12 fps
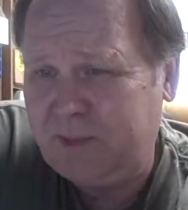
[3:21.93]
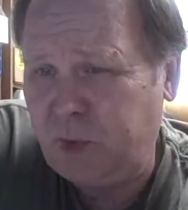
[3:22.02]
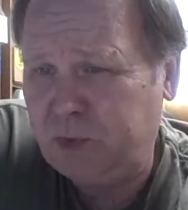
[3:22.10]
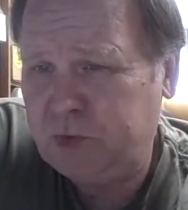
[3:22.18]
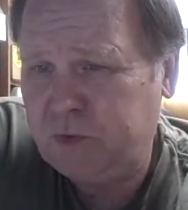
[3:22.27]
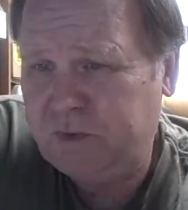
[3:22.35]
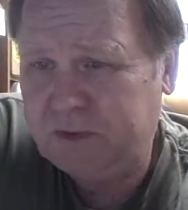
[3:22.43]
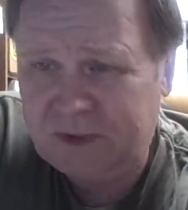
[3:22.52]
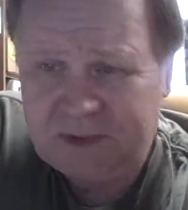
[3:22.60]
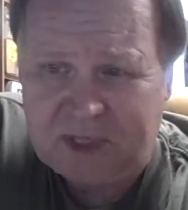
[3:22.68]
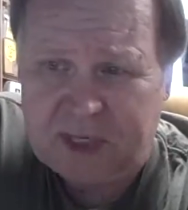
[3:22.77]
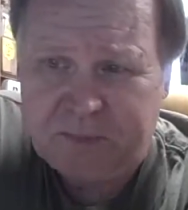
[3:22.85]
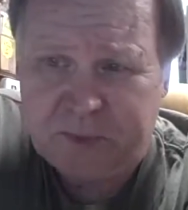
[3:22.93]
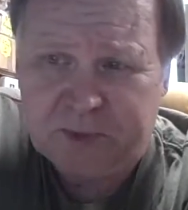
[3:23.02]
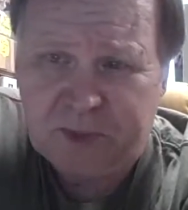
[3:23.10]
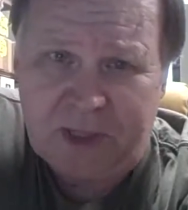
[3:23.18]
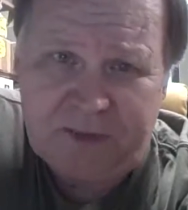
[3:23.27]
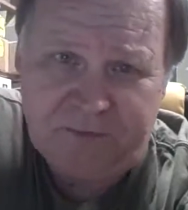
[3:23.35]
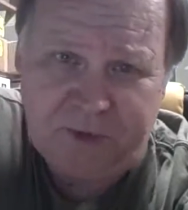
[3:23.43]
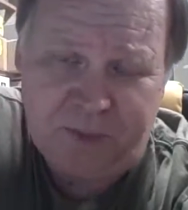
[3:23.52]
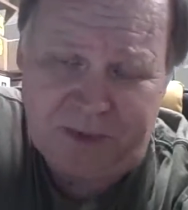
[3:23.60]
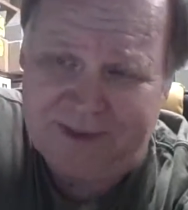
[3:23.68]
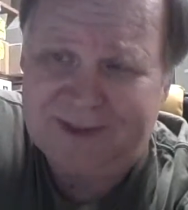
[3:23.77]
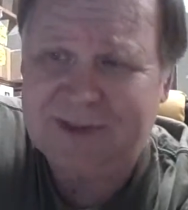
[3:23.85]
Most of his disciples left
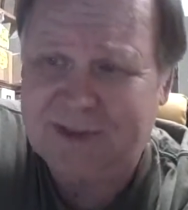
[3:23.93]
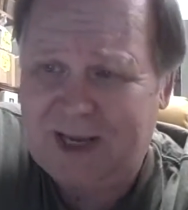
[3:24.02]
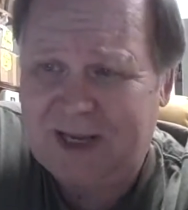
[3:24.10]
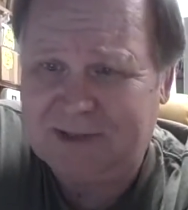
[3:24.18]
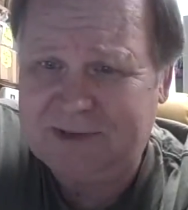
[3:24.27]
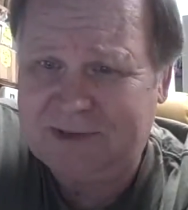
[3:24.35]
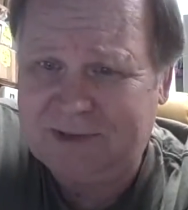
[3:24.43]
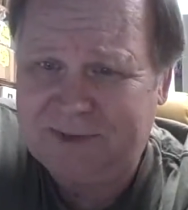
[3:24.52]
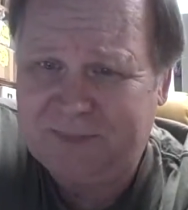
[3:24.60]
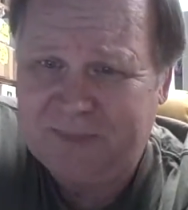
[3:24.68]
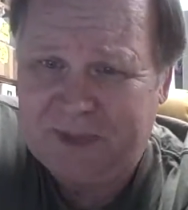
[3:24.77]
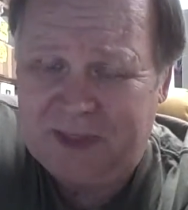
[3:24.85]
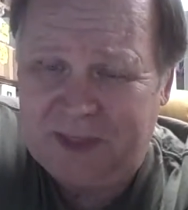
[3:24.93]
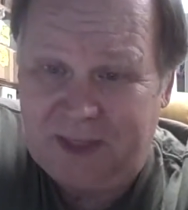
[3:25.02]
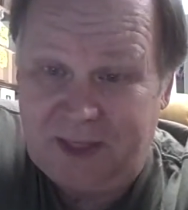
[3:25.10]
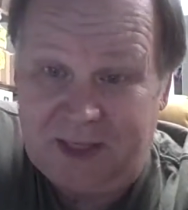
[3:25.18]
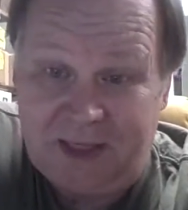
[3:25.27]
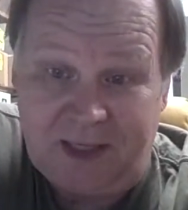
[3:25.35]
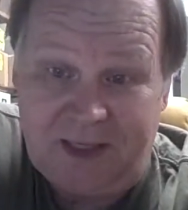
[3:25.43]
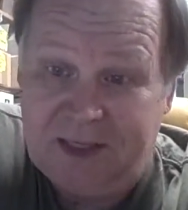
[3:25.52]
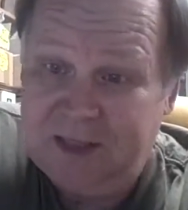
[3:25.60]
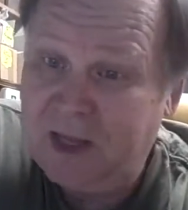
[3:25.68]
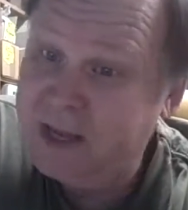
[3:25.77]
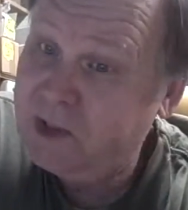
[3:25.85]
him in disgust. He
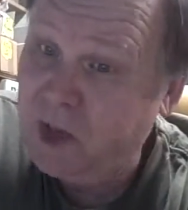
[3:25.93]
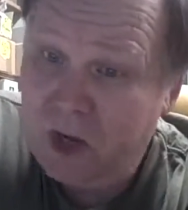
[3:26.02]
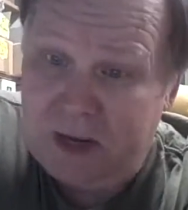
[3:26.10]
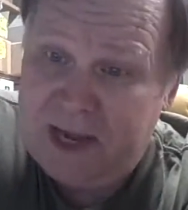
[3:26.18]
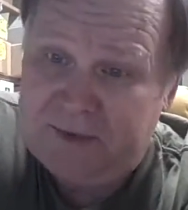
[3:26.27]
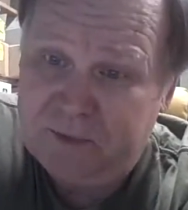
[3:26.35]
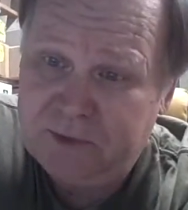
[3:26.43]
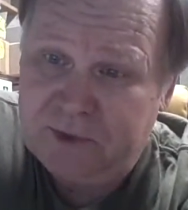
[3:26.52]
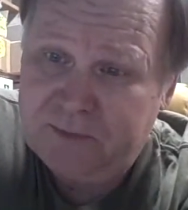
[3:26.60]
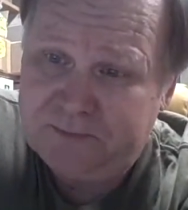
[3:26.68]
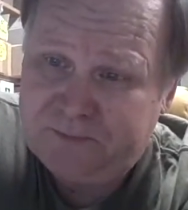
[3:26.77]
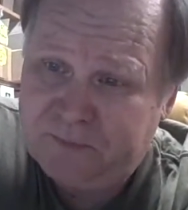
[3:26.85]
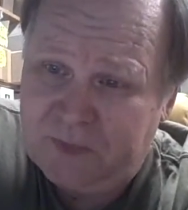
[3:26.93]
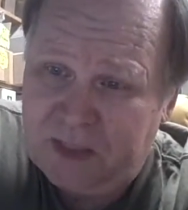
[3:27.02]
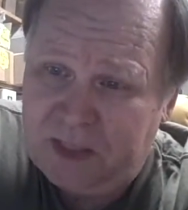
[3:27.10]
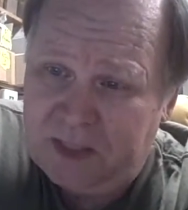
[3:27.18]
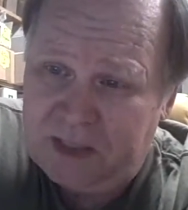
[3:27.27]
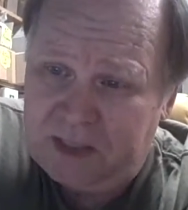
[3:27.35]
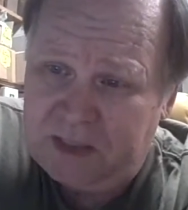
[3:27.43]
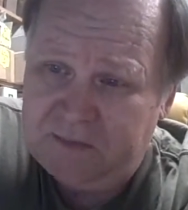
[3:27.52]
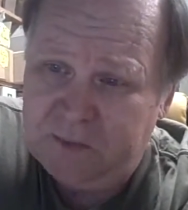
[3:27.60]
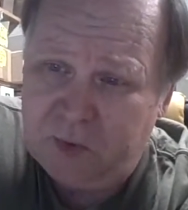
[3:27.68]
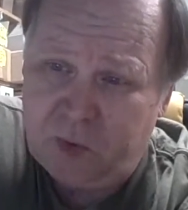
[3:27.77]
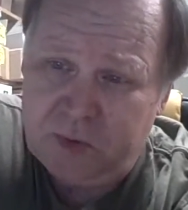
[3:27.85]
did not call after them
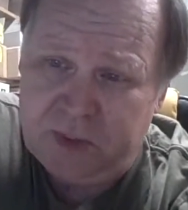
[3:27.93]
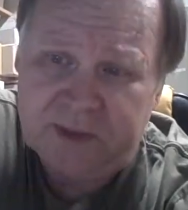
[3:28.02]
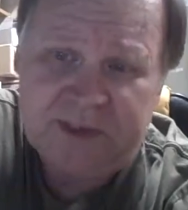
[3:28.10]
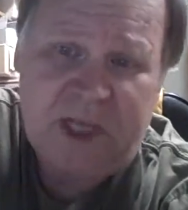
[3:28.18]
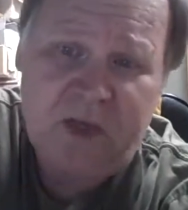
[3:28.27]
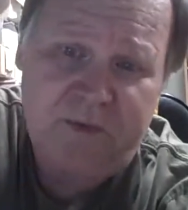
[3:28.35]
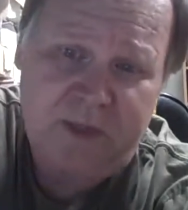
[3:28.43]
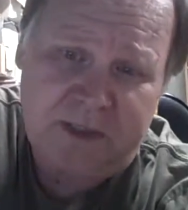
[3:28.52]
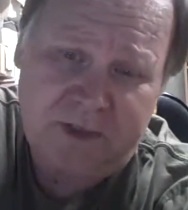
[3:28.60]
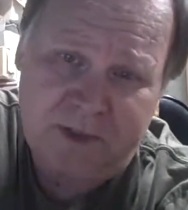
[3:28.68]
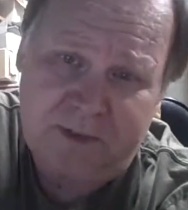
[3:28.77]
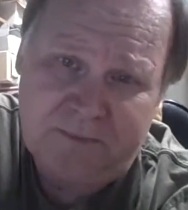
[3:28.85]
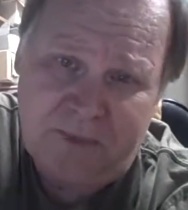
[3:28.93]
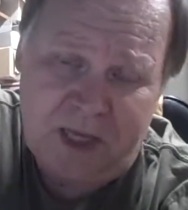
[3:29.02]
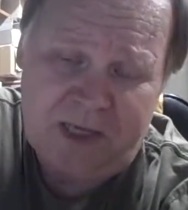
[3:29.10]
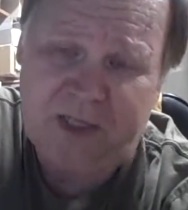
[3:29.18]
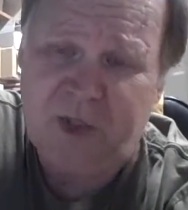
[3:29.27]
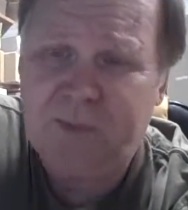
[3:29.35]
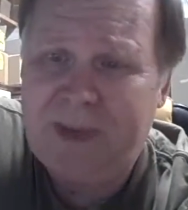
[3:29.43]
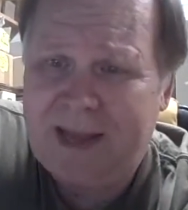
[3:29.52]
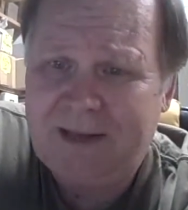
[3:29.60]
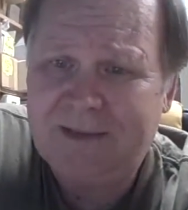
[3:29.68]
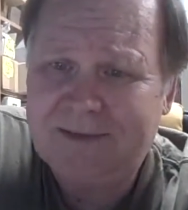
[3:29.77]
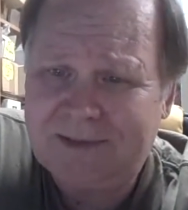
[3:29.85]
even though their salvation hung in the
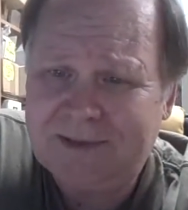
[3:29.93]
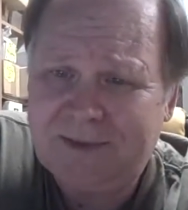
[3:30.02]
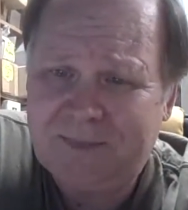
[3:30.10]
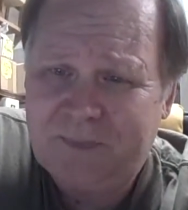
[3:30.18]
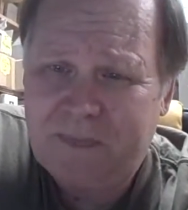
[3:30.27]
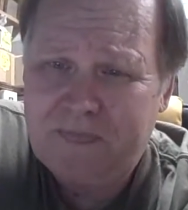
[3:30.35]
balance.